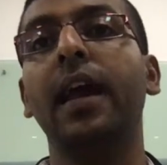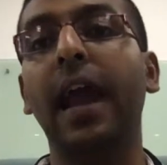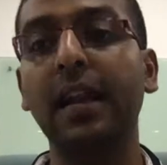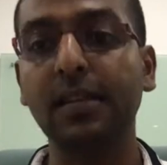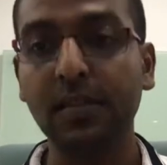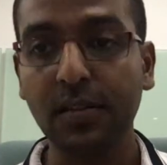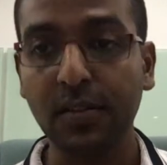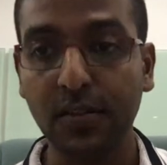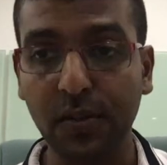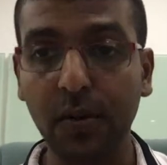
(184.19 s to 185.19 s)
And
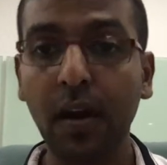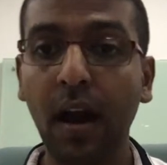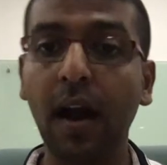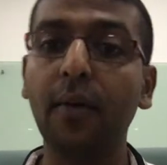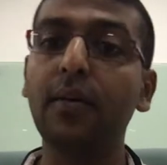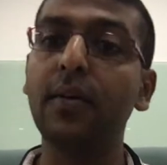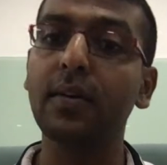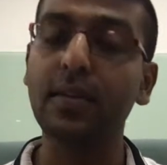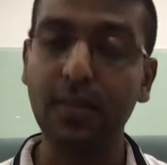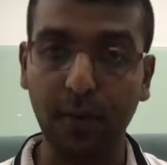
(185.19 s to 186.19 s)
show how your
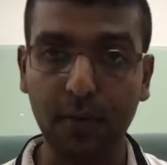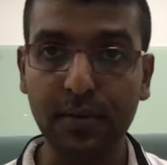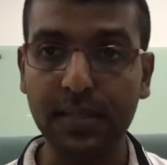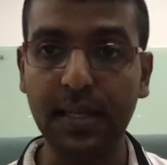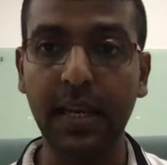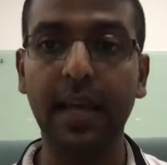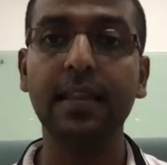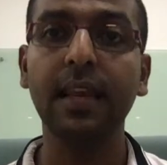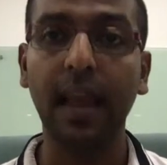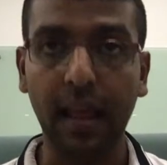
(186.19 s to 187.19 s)
solution has
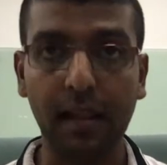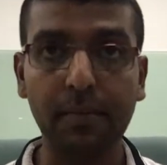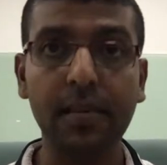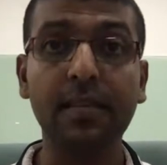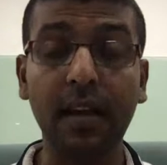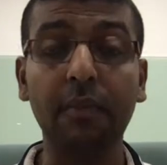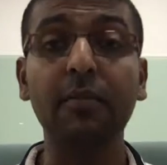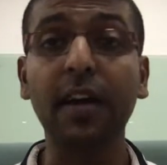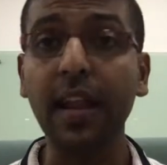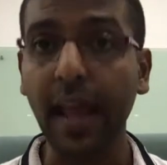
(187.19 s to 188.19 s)
helped
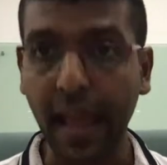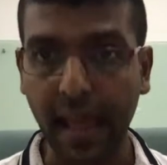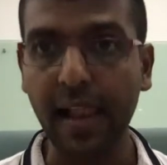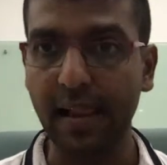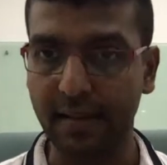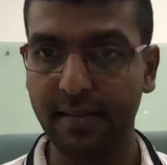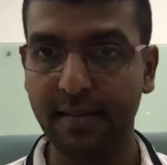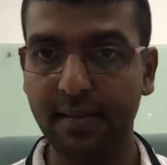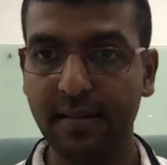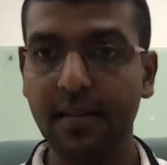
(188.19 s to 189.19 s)
someone else
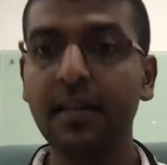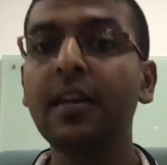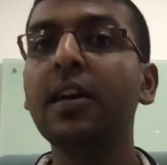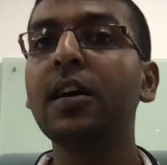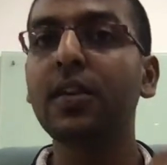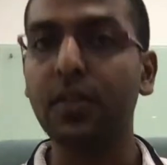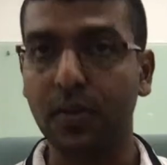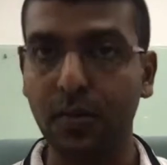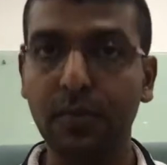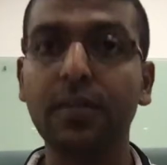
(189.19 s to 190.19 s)

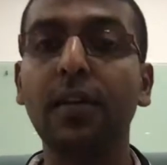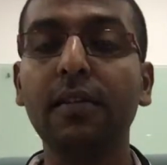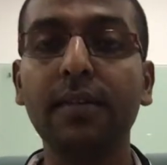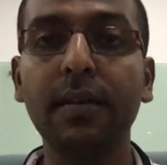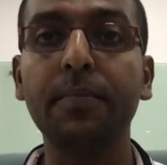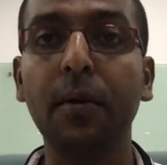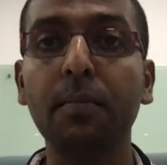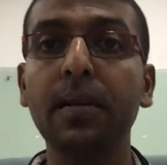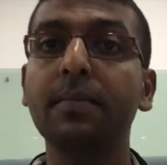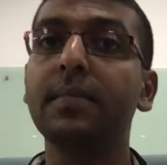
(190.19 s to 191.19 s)
to solve a
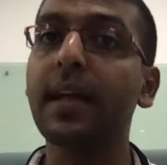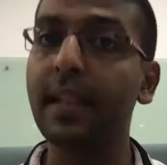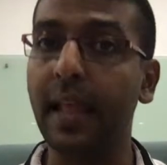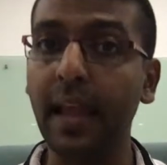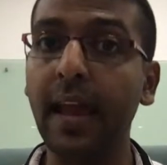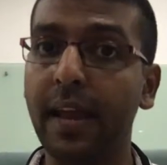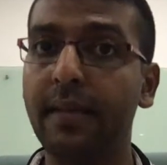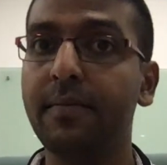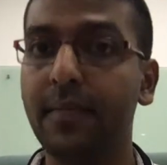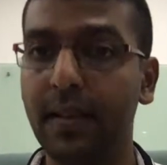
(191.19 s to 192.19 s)
problem that they had
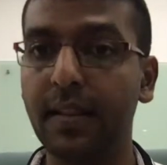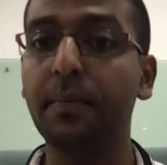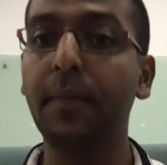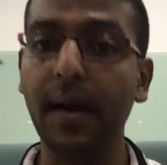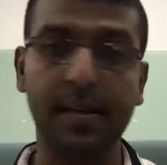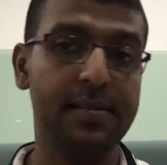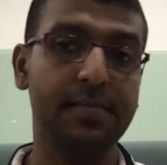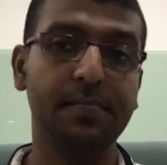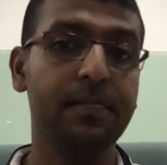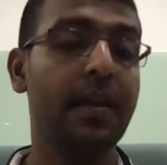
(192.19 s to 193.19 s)
in the past
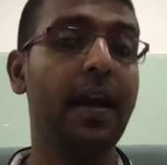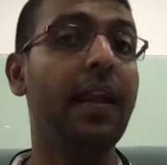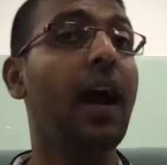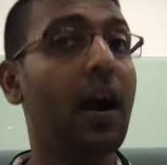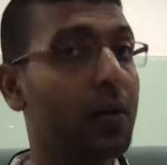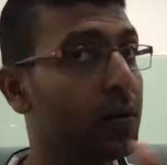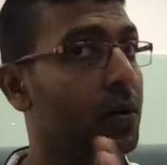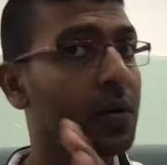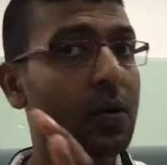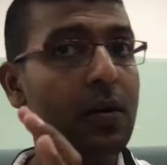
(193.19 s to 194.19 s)
and how
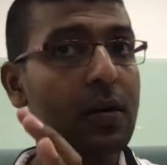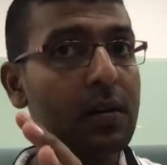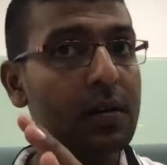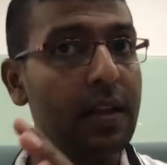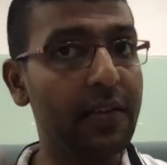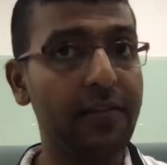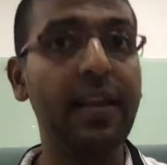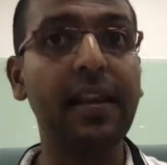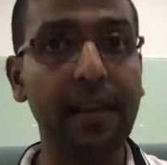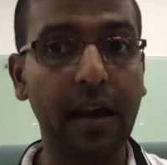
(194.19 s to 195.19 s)
they
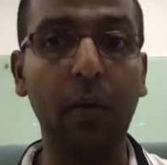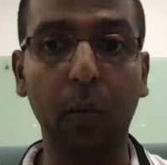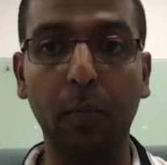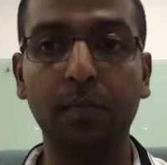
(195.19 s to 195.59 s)
feel now.